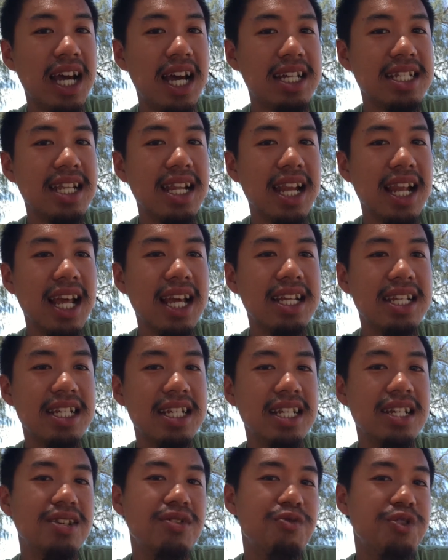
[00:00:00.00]
as a
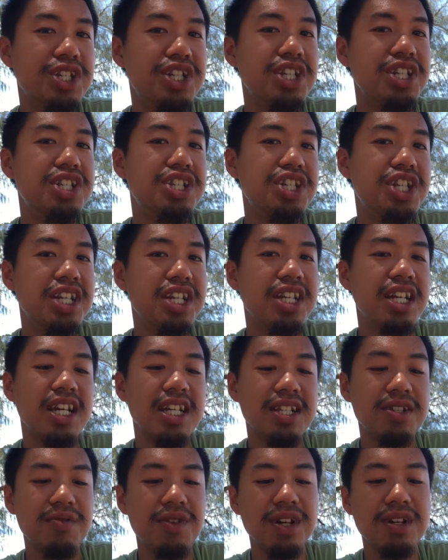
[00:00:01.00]
lady, which is she
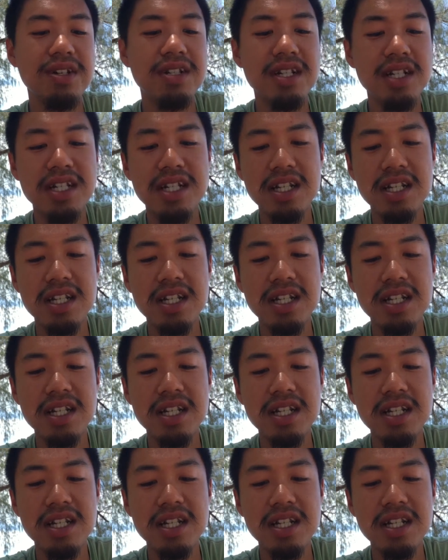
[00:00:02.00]
as well.